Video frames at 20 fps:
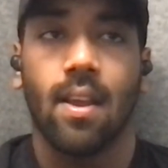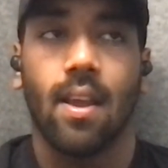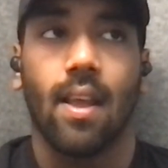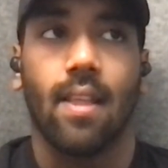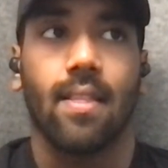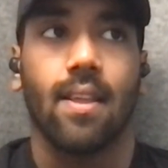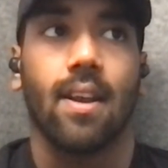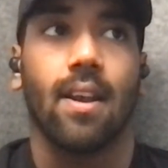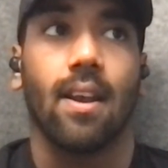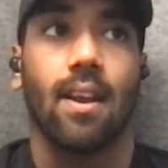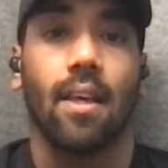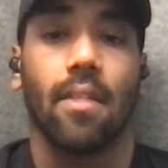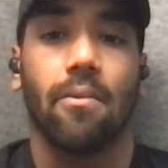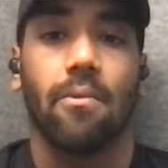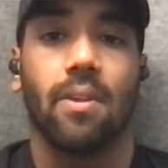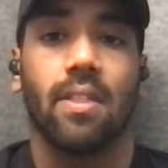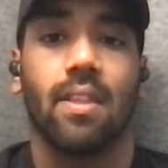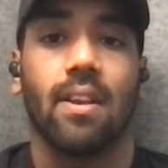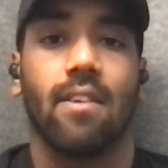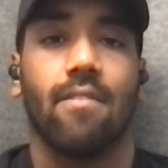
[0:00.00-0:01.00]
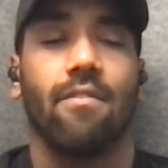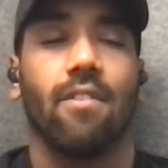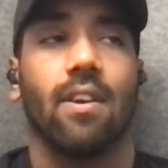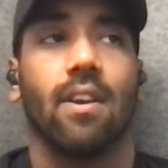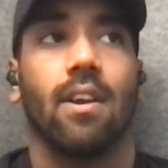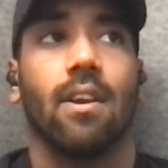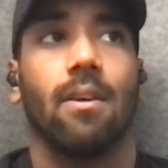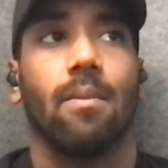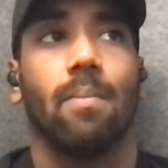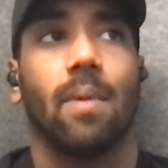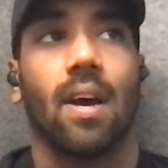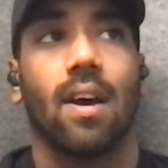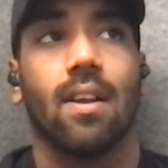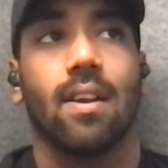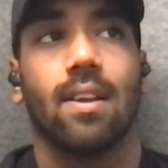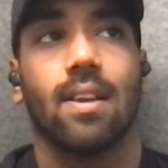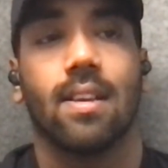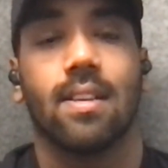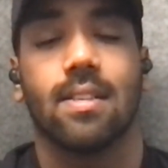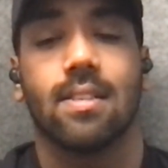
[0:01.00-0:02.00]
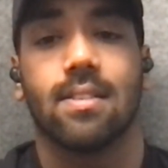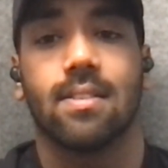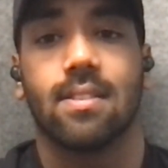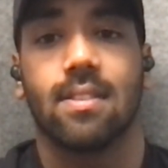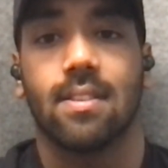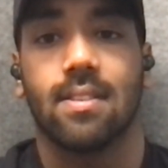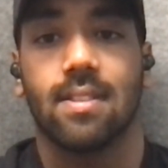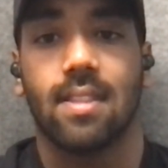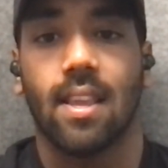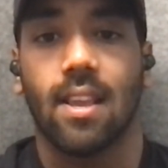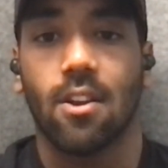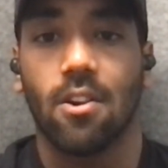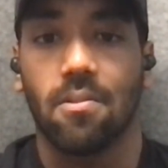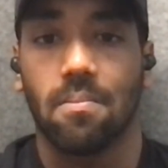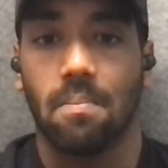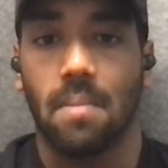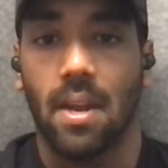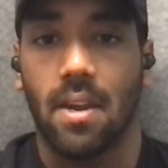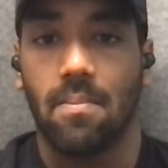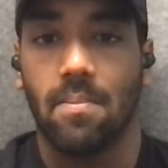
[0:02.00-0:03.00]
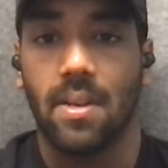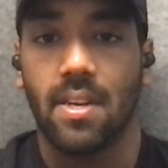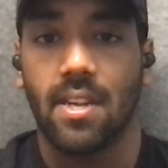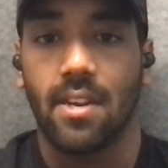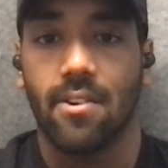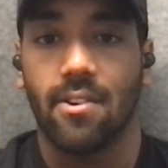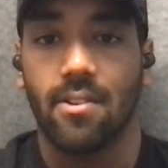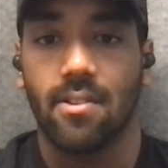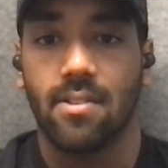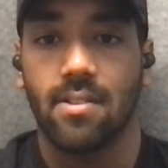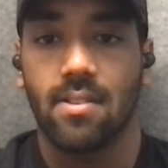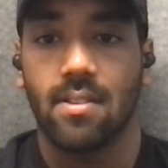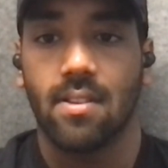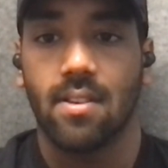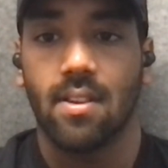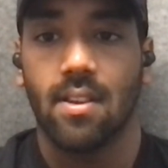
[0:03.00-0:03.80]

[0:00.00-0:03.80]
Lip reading: And then another one that I've written about is this thing called metamaterials.